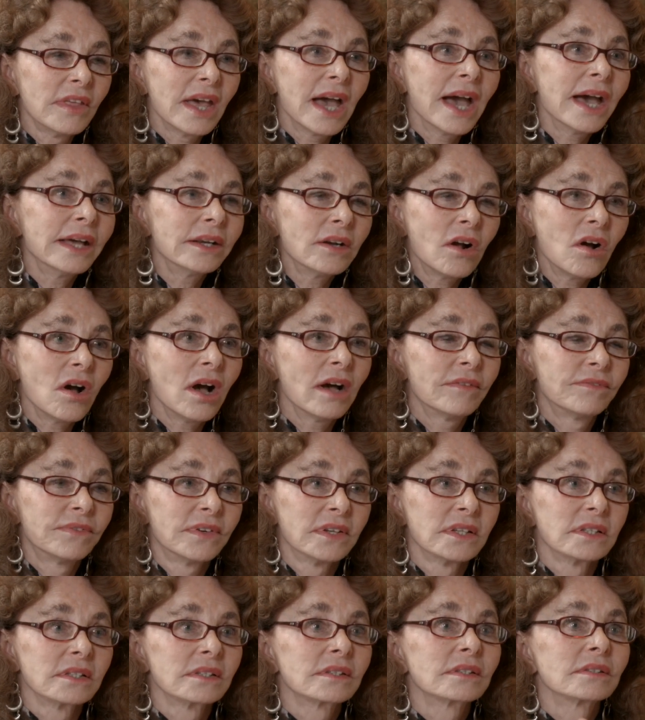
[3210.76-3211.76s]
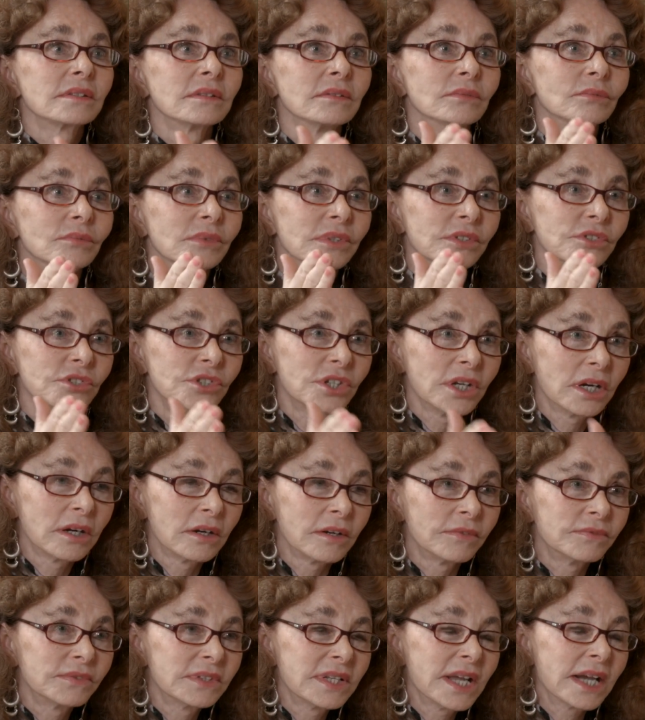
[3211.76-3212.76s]
that office with
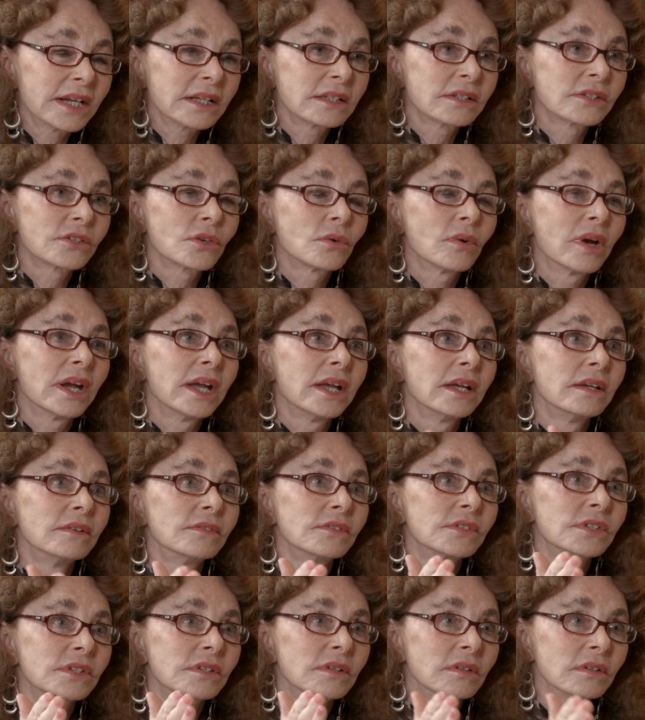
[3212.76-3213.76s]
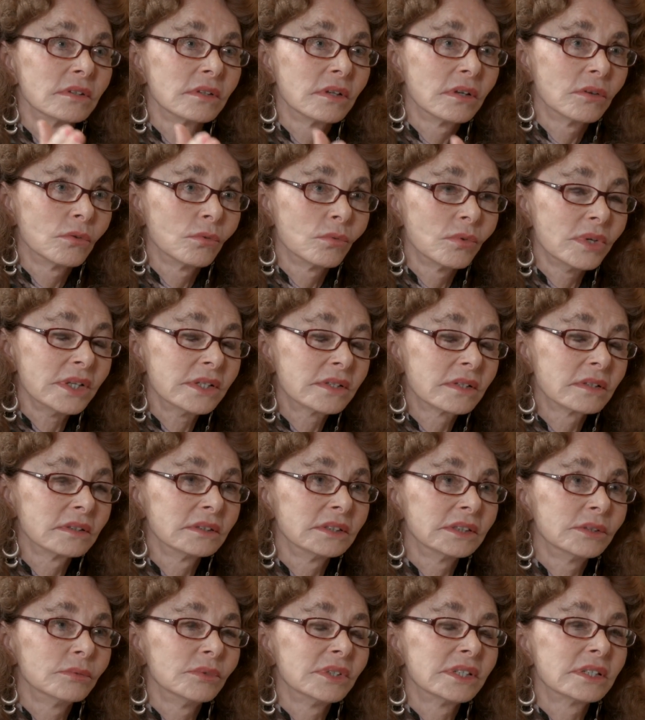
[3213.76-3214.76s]
Sheriff Tex Graves,
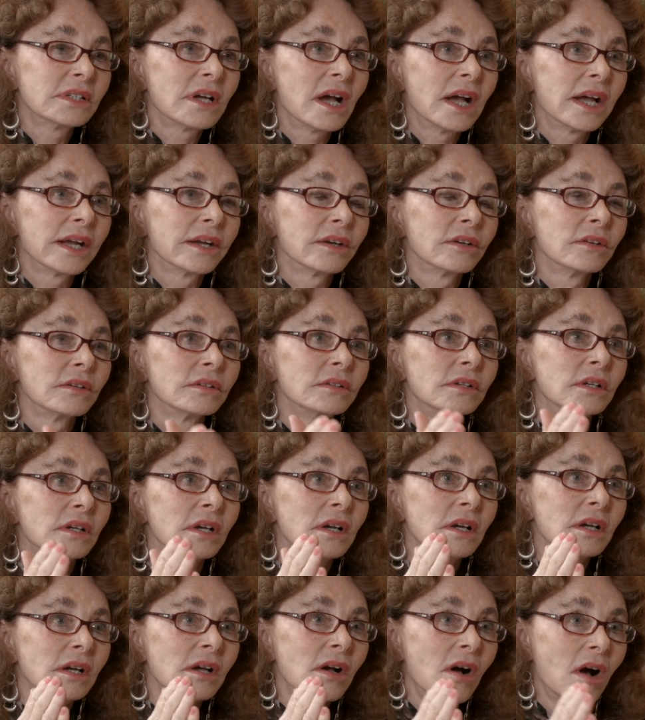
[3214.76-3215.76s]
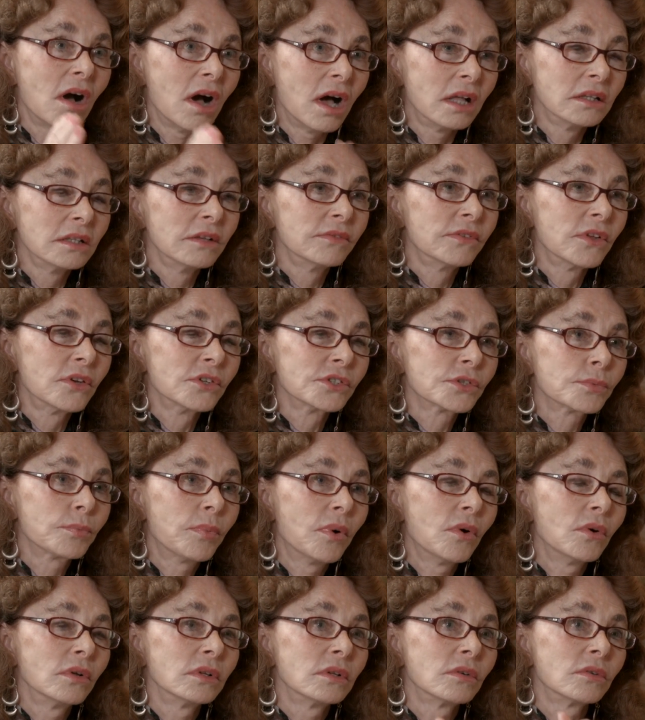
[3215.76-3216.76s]
recently retired, all of those
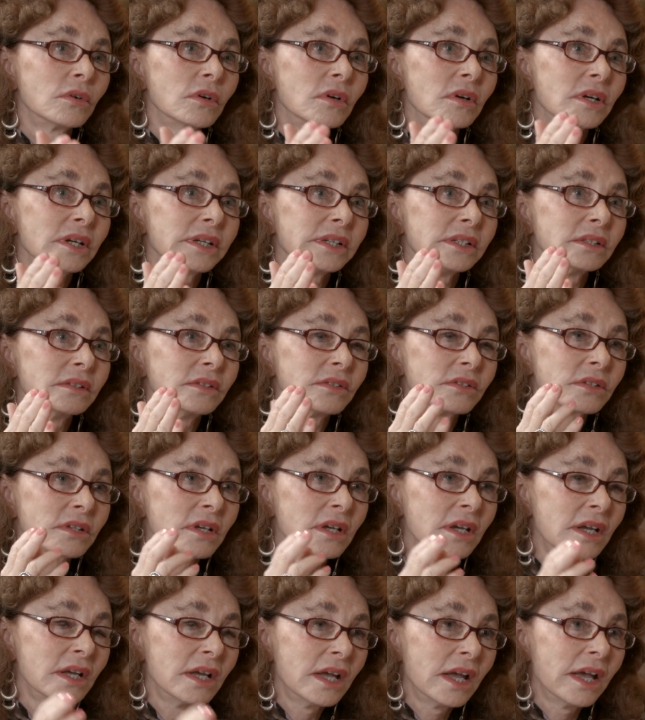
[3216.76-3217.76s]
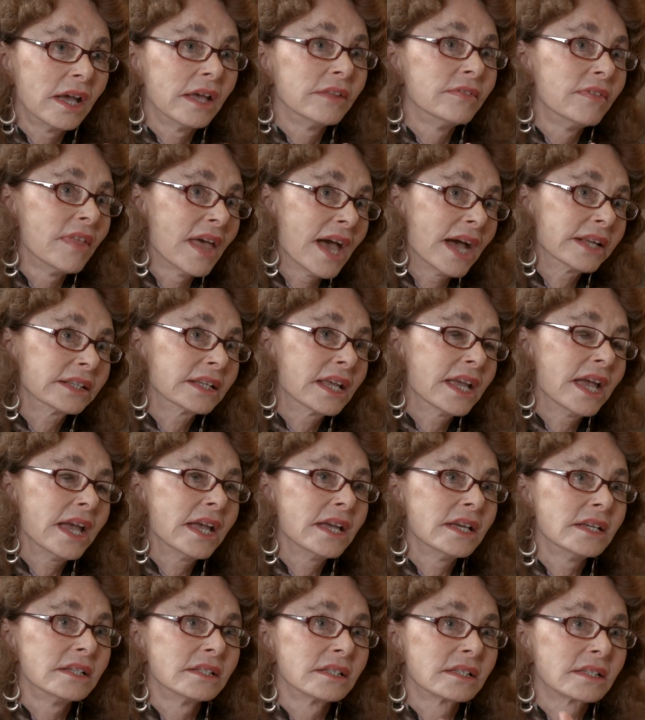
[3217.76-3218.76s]
Polaroids, and that
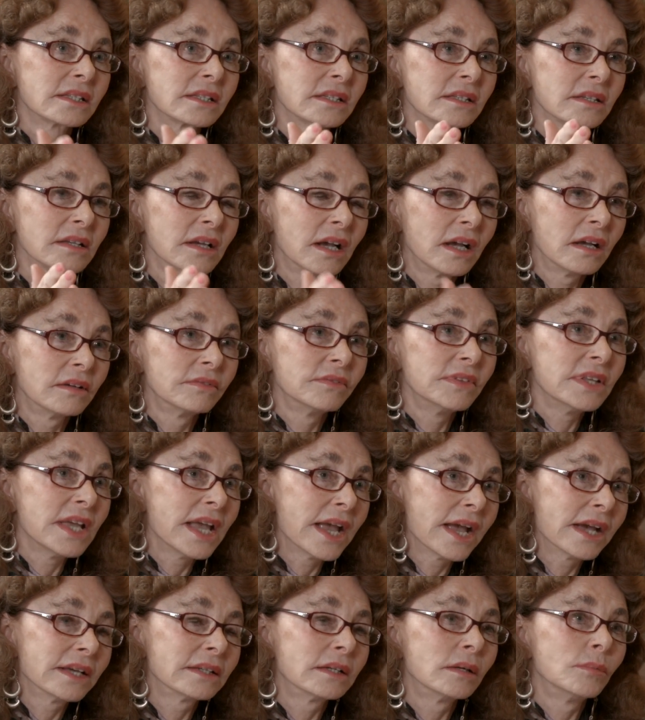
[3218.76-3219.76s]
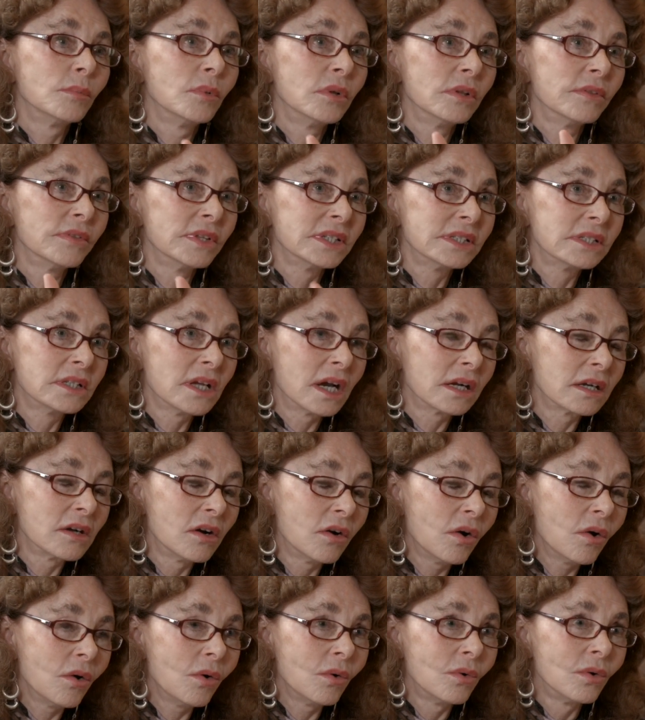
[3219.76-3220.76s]
case of the animal that dug
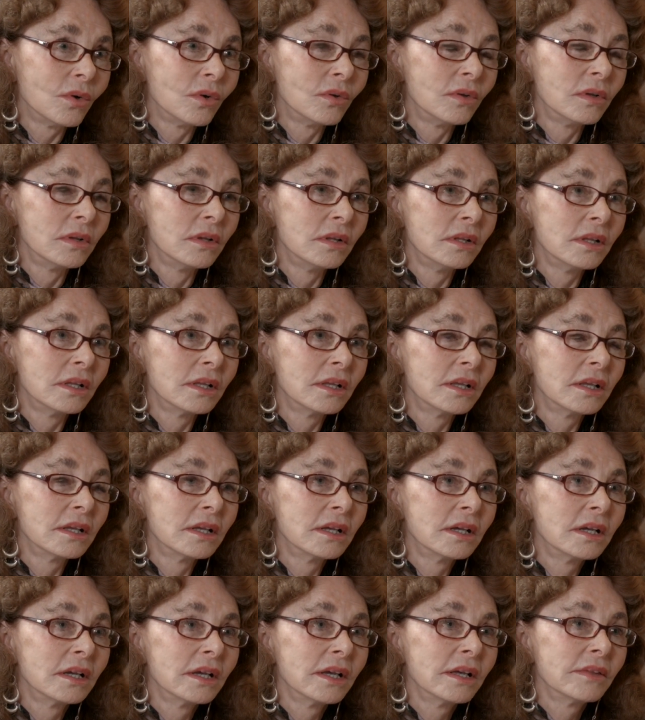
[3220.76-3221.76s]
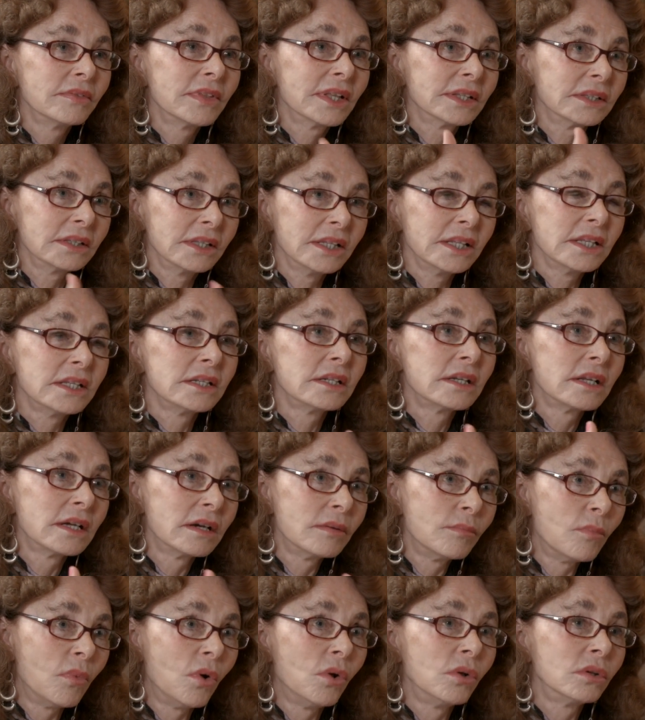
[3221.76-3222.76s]
a hole, that
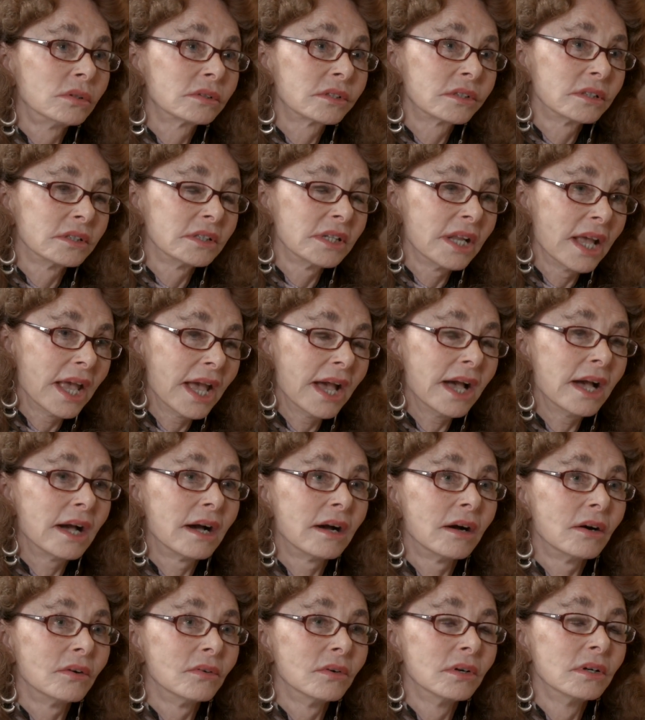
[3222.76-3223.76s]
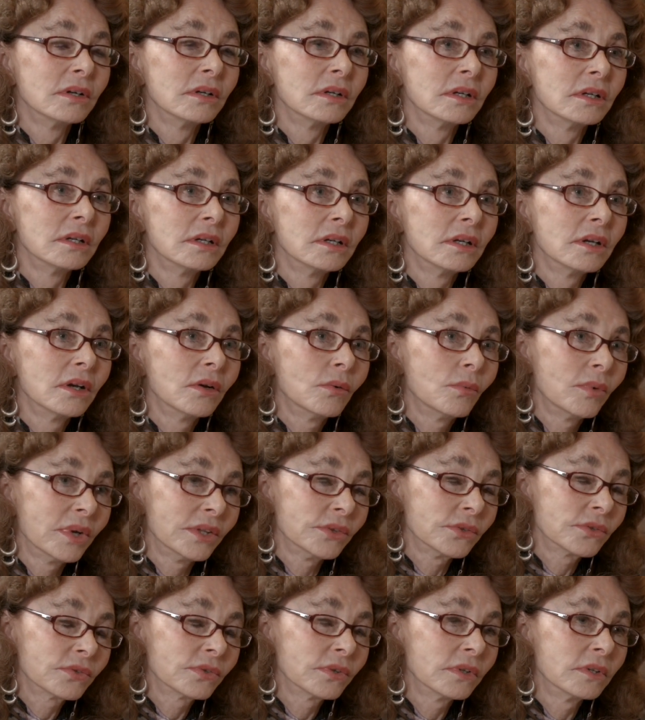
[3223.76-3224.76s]
Linda Moulton Howe
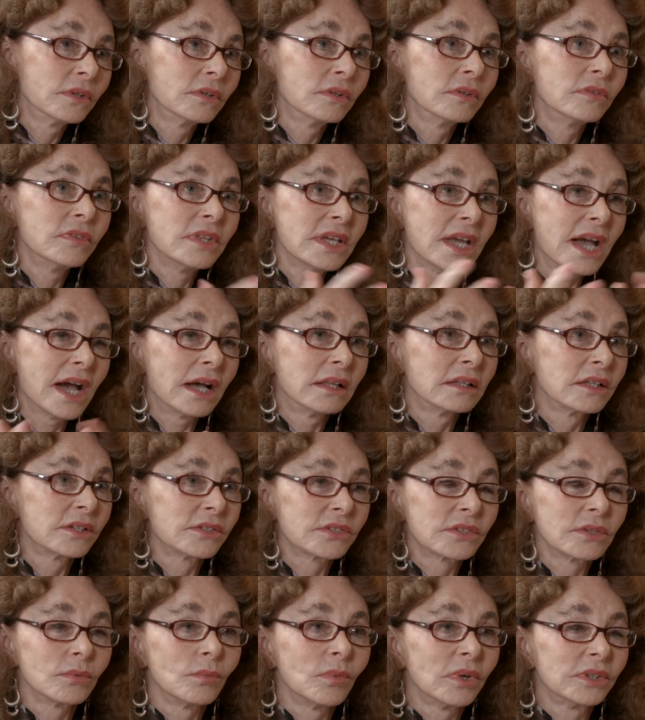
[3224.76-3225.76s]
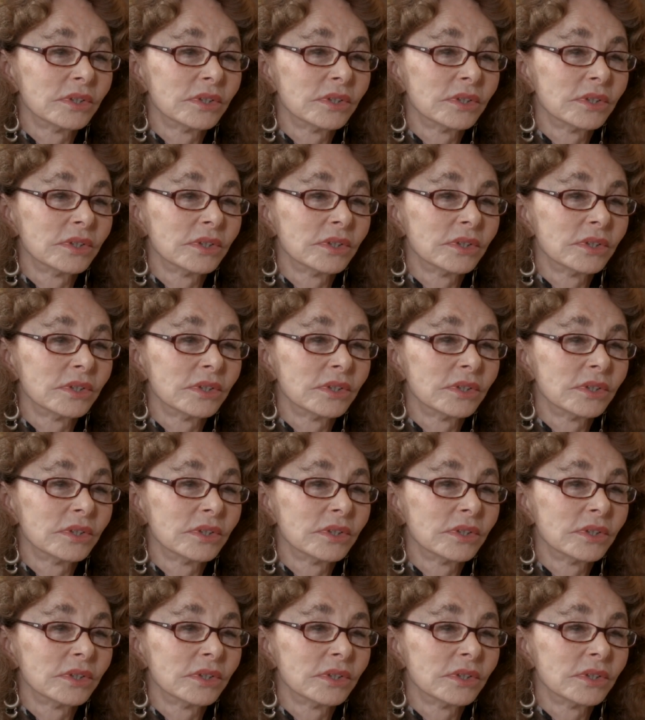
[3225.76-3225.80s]
went through the Alice in